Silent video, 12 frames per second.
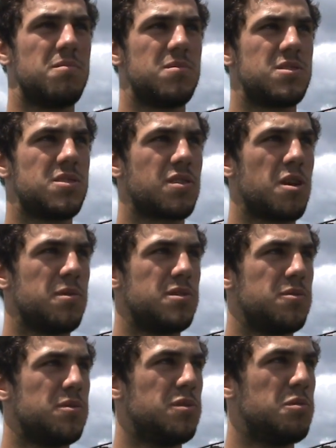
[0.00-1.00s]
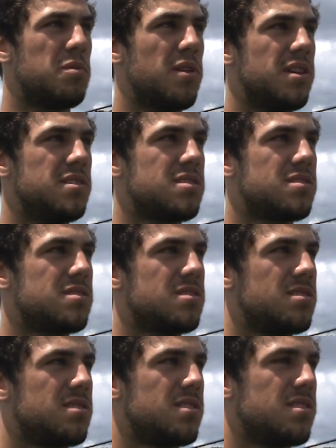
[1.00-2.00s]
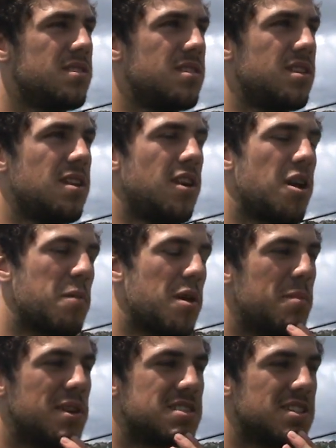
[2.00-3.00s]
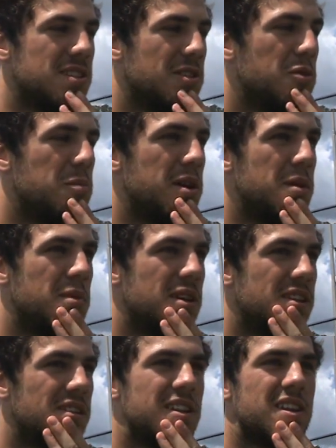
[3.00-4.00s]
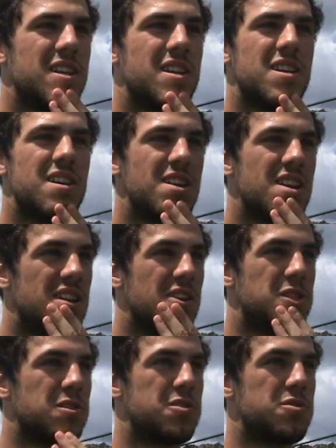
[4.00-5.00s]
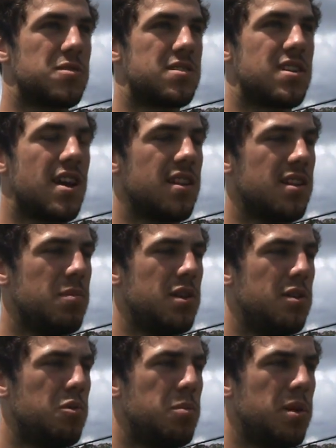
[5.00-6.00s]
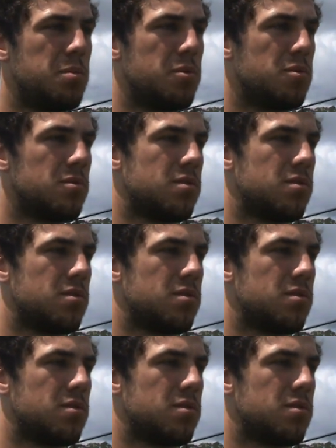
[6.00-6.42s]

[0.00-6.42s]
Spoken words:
So coming to a new place, you know, I'm going to miss it a little bit. But, you know, it's also exciting to meet new people,